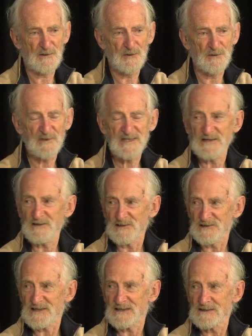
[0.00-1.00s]
who
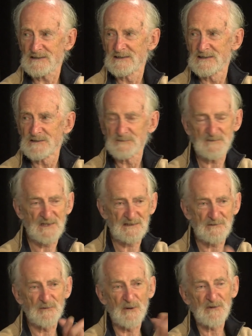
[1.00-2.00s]
killed,
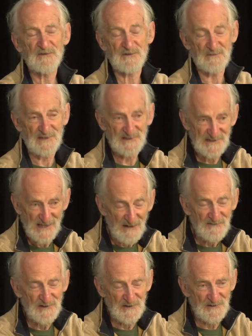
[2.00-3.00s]
the woman from El
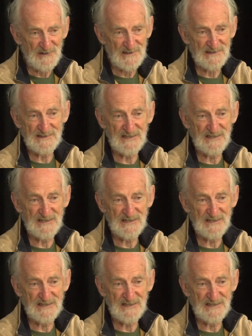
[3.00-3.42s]
Salvador